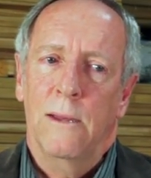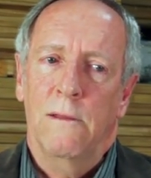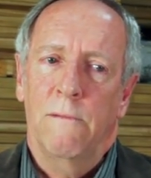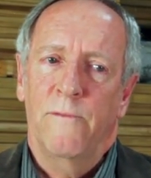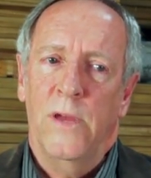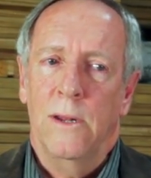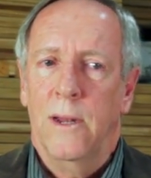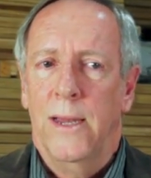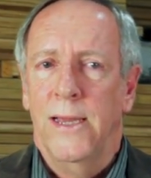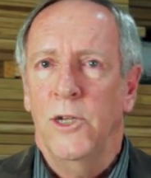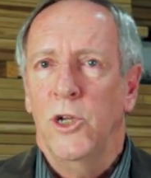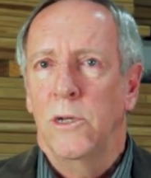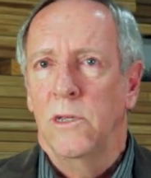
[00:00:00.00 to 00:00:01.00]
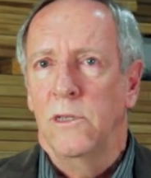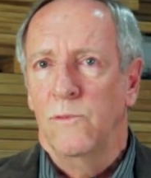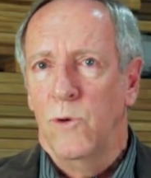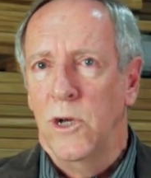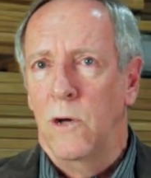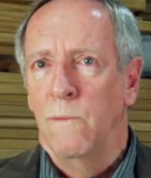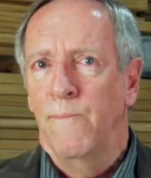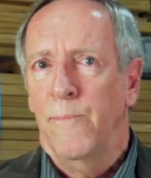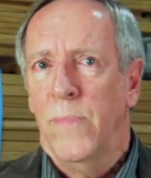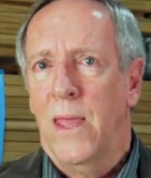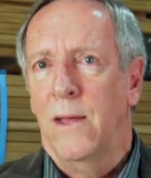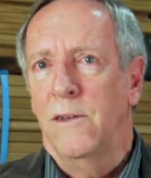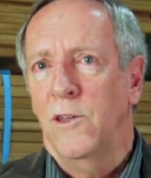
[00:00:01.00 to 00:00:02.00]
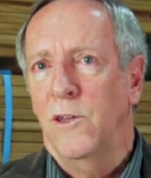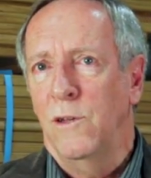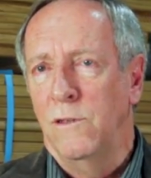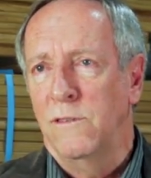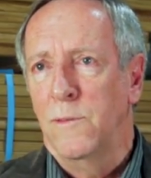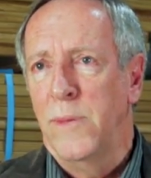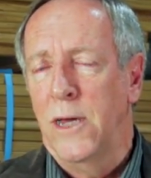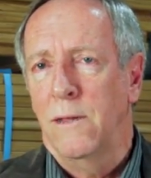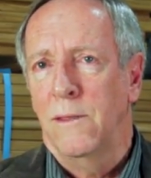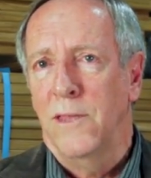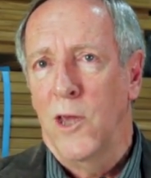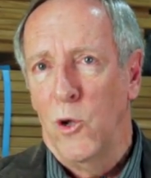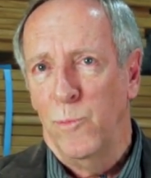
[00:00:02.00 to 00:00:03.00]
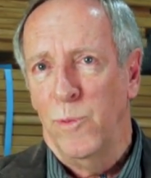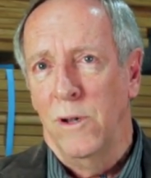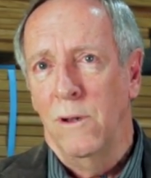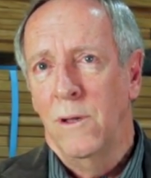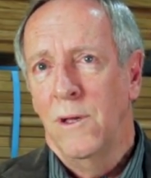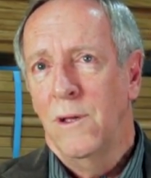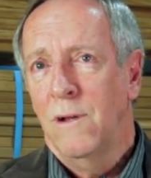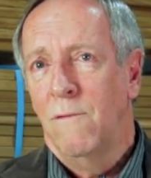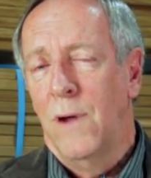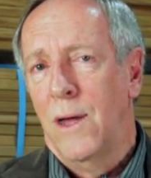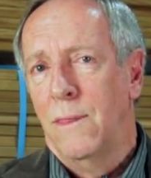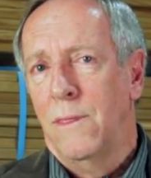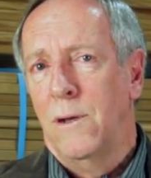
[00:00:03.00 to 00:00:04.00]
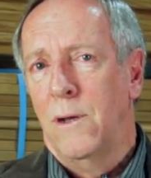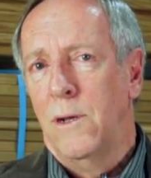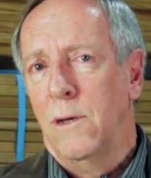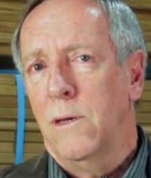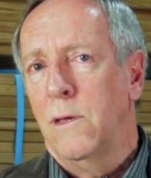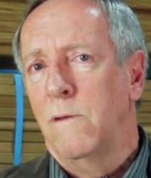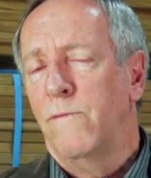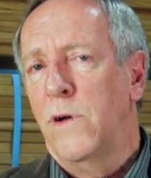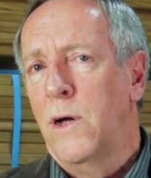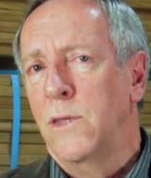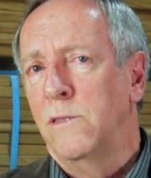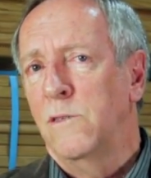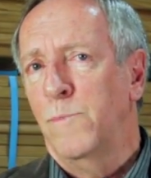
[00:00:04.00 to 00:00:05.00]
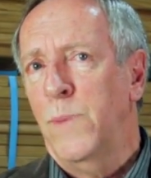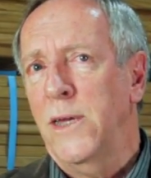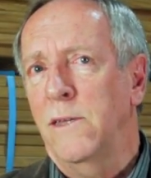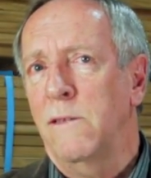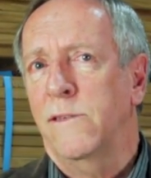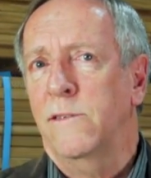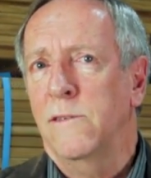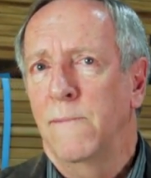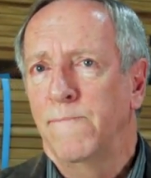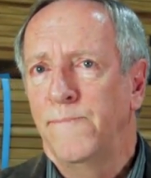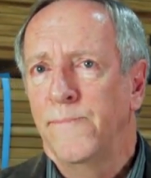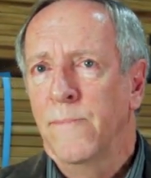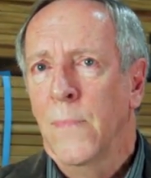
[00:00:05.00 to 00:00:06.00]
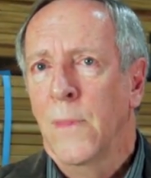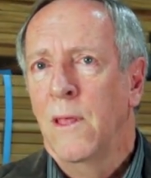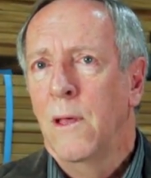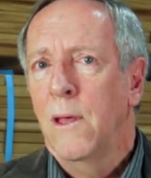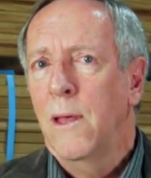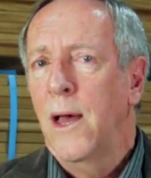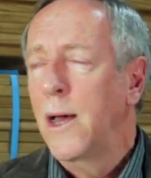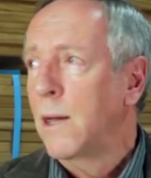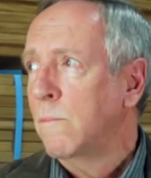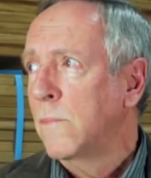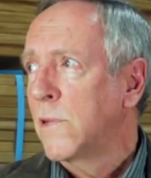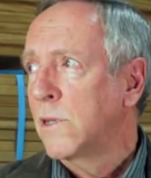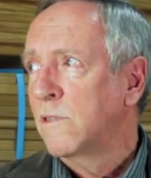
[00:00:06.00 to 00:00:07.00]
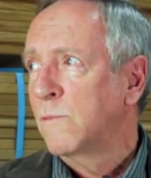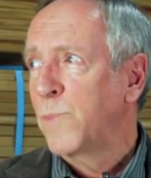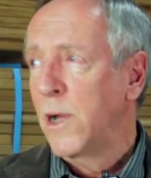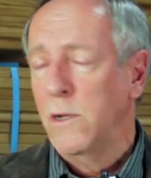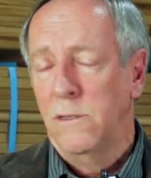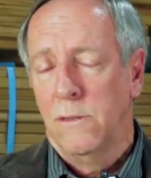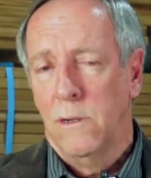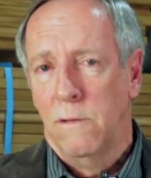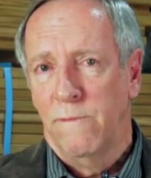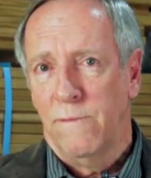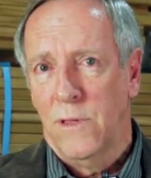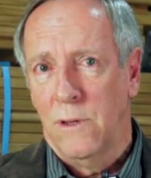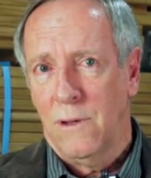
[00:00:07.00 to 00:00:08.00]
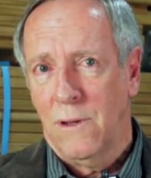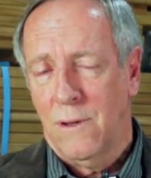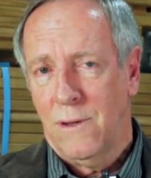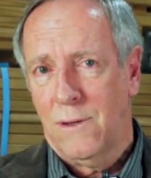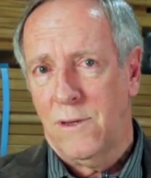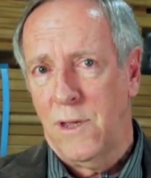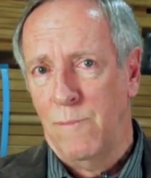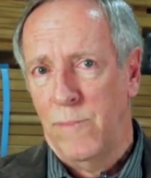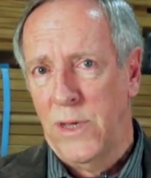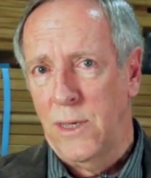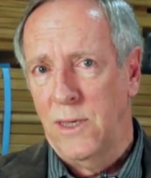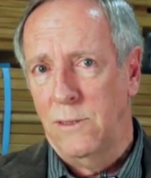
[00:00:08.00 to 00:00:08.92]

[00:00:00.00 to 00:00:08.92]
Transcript: ventilation as well, to use them out in the open rather than in a confined space. Disposal of the timber